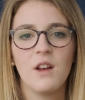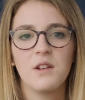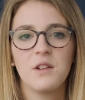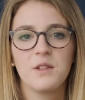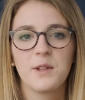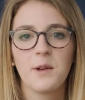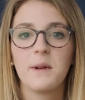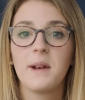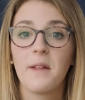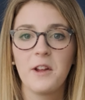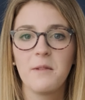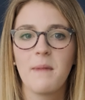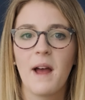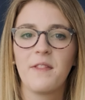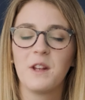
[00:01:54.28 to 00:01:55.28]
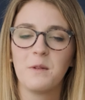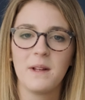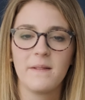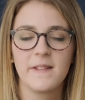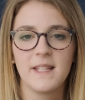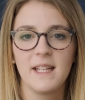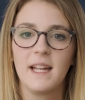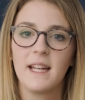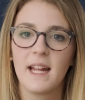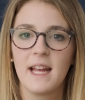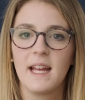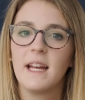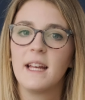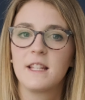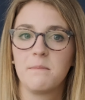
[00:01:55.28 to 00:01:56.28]
So another method we've seen
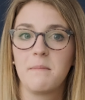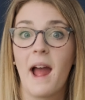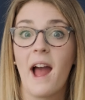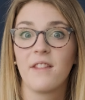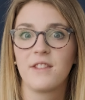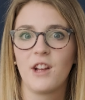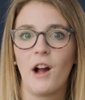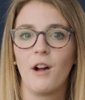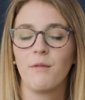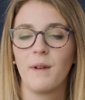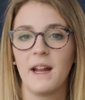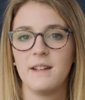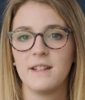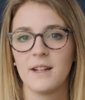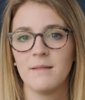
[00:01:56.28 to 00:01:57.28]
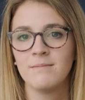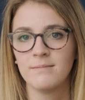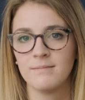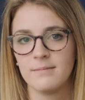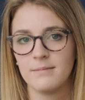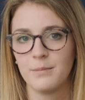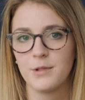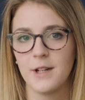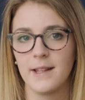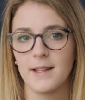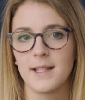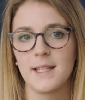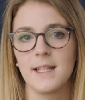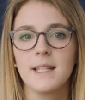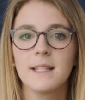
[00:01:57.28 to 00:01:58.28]
is math.random,
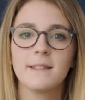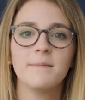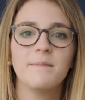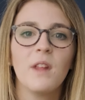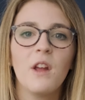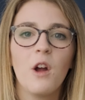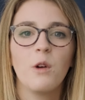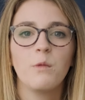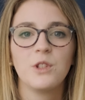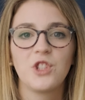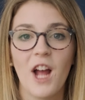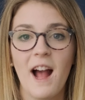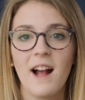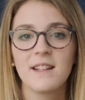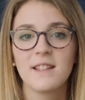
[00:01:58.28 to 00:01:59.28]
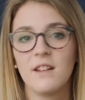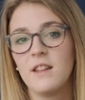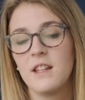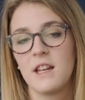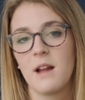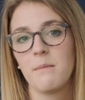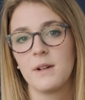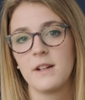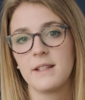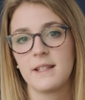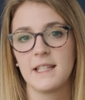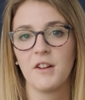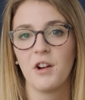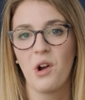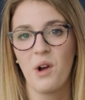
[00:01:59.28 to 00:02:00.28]
parentheses, which acts on the numbers
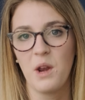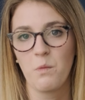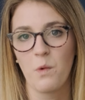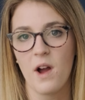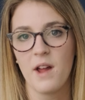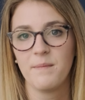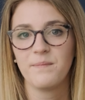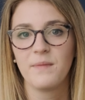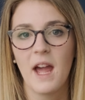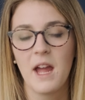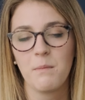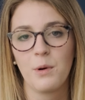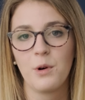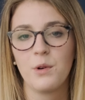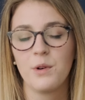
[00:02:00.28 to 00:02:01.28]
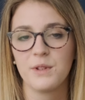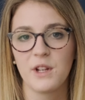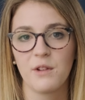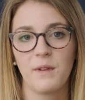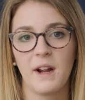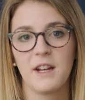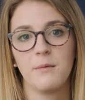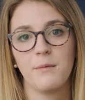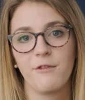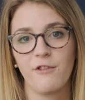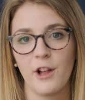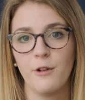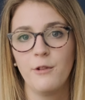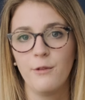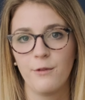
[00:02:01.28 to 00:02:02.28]
0 and 1 and pulls a random
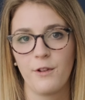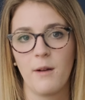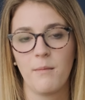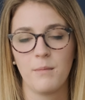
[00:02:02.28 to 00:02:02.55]
float from